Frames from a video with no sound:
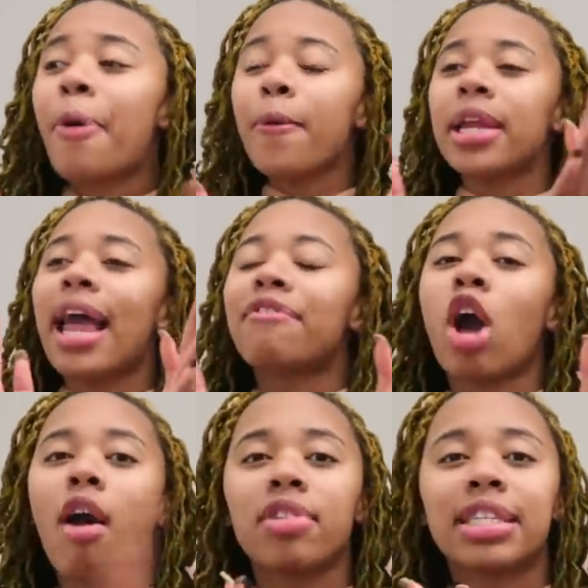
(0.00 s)
People need to have a
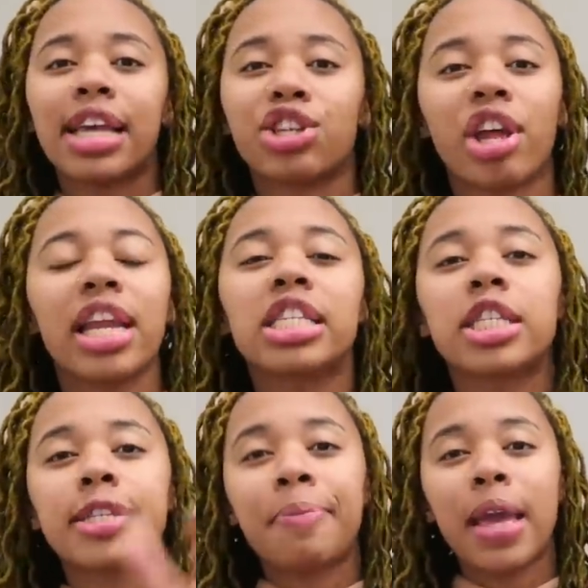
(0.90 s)
conversation. There
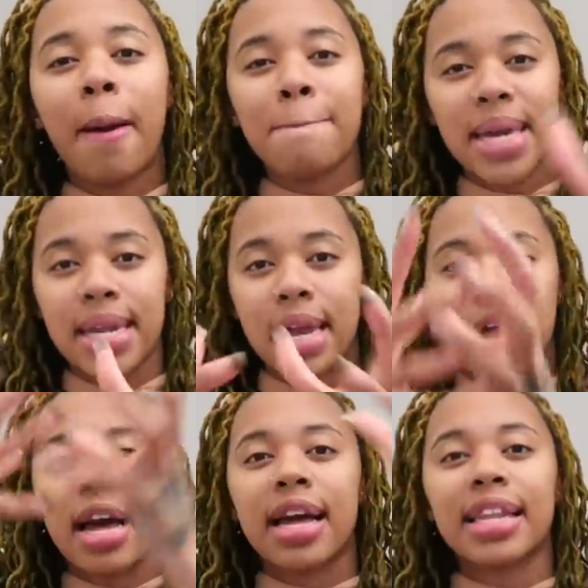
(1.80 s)
needs to be a meeting,
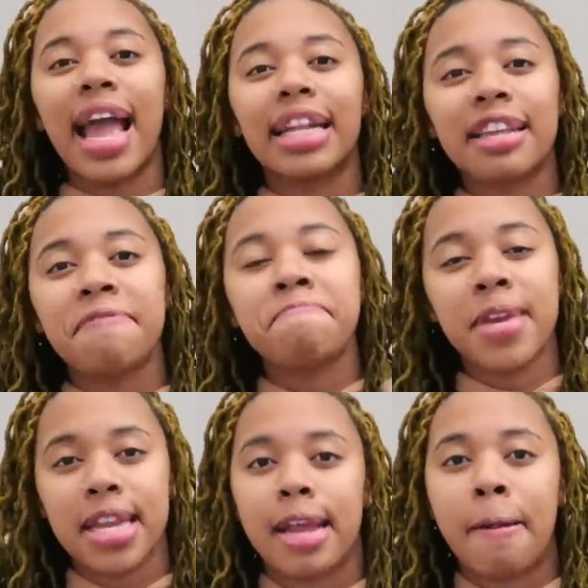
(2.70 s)
a collective
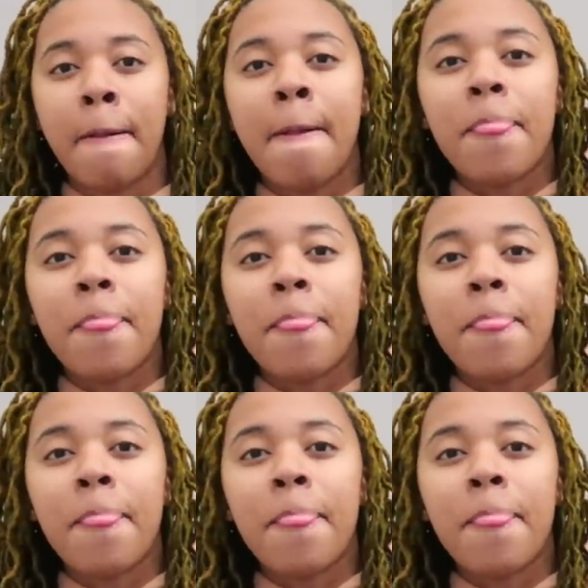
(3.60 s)
meeting